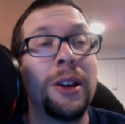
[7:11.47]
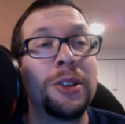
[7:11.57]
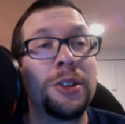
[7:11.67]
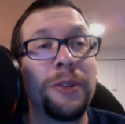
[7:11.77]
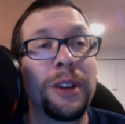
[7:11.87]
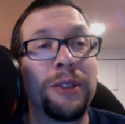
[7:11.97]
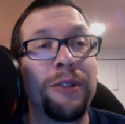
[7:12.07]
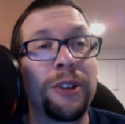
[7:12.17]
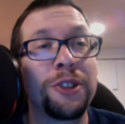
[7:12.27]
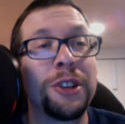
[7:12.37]
So we've got the
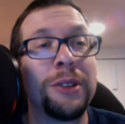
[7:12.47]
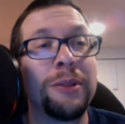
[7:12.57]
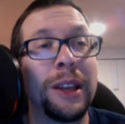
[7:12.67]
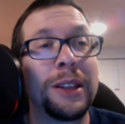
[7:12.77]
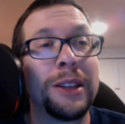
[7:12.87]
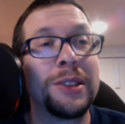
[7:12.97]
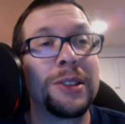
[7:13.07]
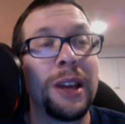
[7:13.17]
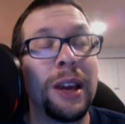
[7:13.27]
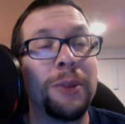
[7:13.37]
function like this
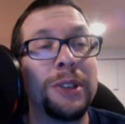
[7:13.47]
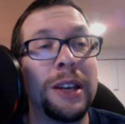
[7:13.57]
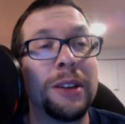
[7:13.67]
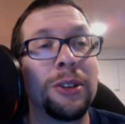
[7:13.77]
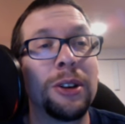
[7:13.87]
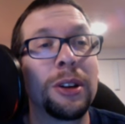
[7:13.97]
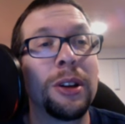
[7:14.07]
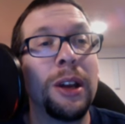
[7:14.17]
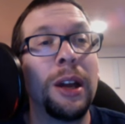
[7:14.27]
and we take a look